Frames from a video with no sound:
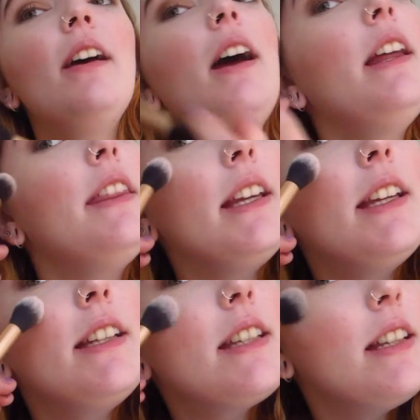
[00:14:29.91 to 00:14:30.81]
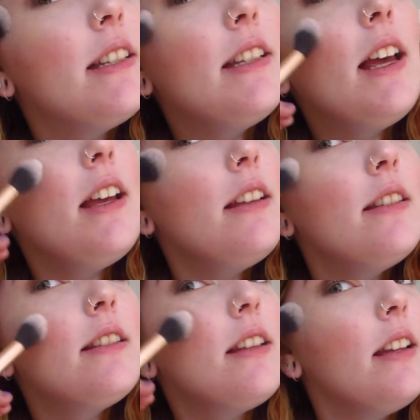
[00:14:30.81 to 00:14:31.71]
I think it
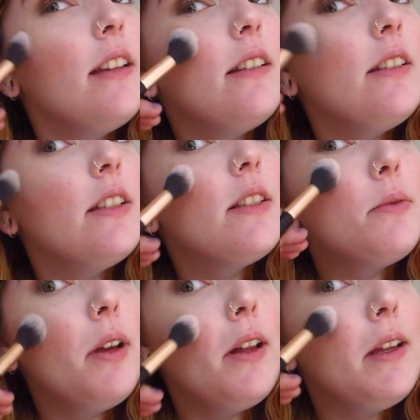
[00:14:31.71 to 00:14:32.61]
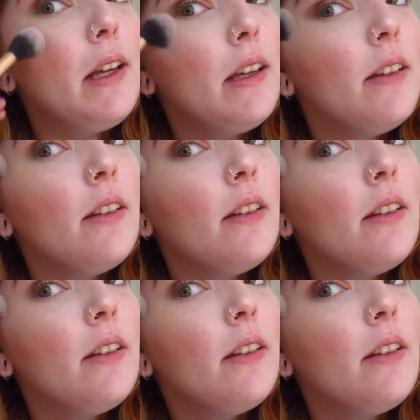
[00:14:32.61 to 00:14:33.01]
does, and just swirling